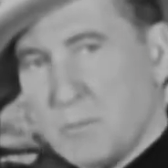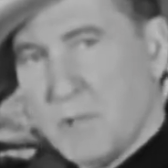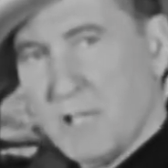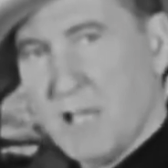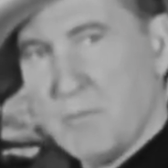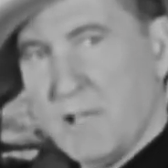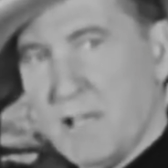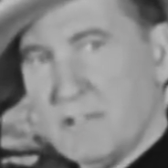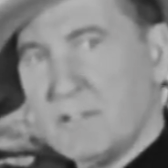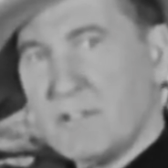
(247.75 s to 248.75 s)
became the
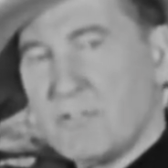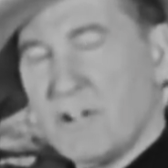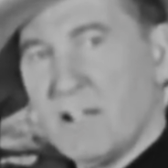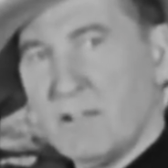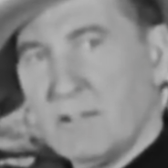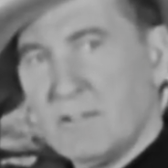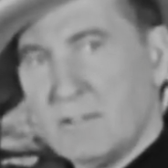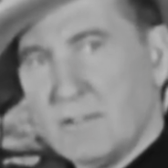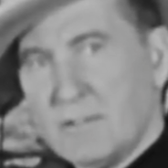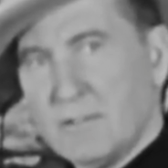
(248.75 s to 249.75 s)
end of the trail
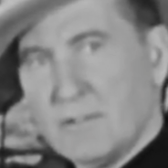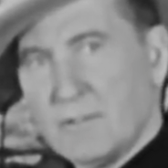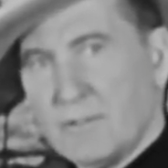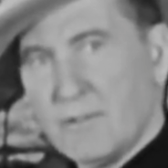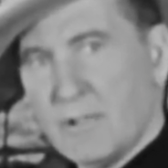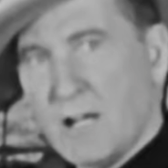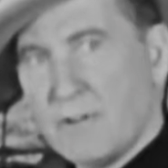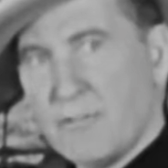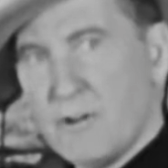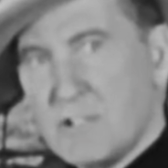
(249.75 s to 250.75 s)
for our
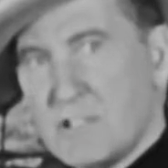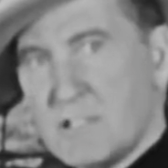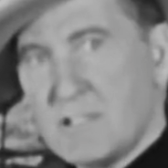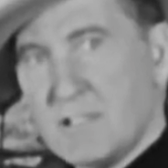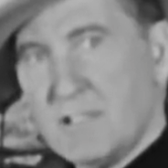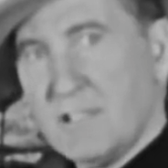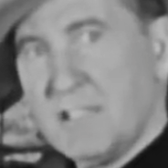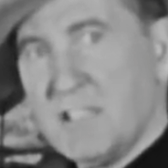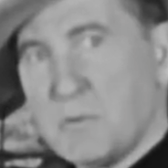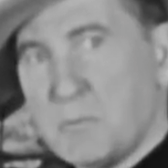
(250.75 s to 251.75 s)
first
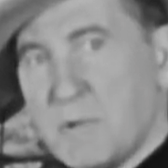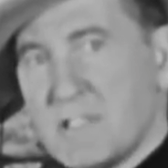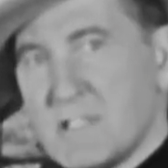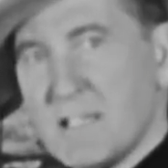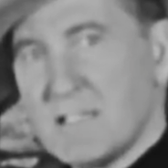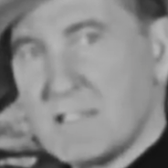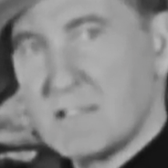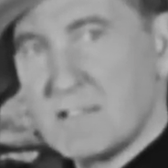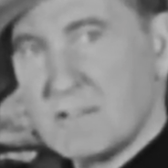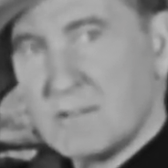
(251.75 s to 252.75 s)
Indian princess,
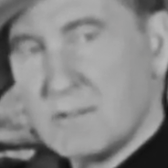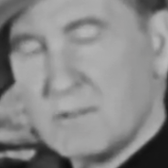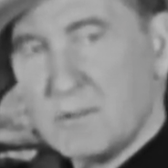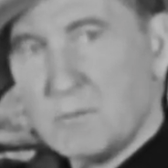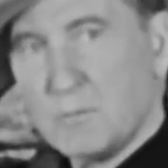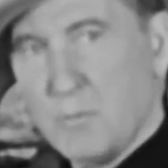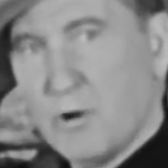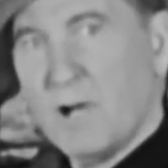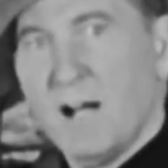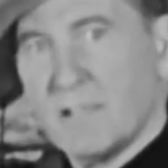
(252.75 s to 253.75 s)

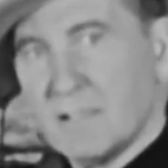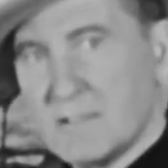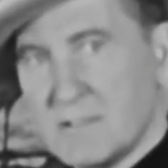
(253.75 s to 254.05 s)
Pocahontas.